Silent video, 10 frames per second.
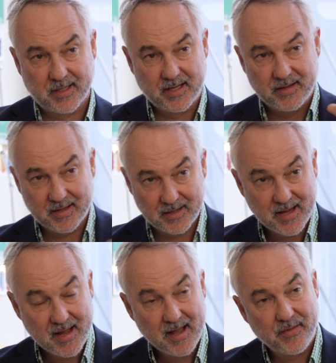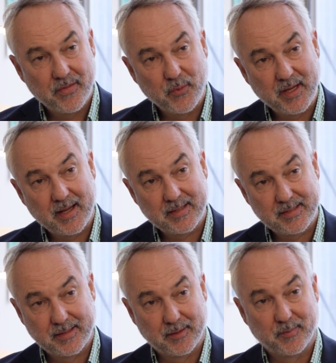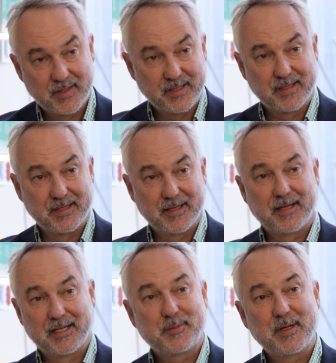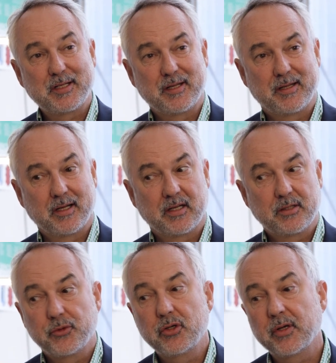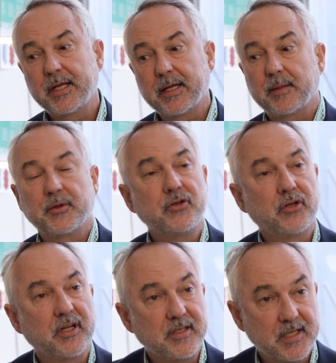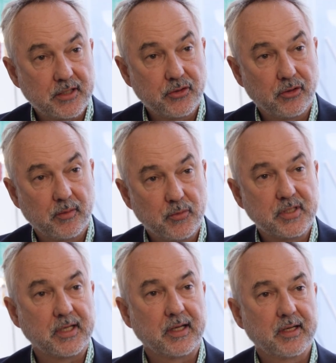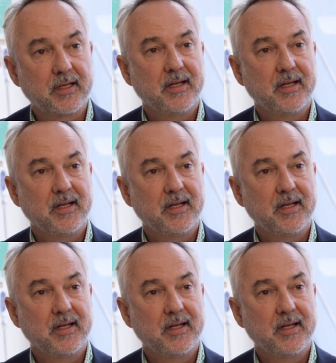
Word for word: And then we asked them, this is the unexpected thing, I said, well, you could get up and you could conduct your own music.